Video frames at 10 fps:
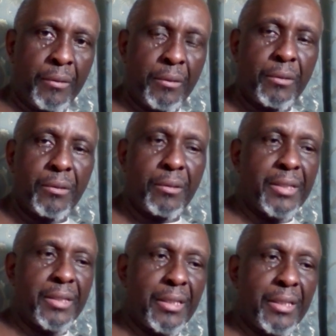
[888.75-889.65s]
the
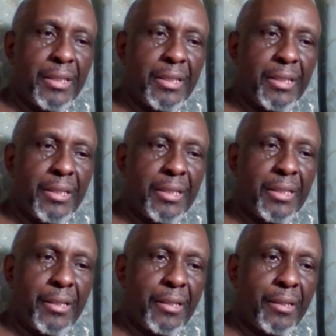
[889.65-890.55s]
system should
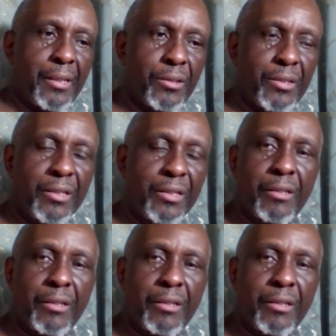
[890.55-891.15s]
be checking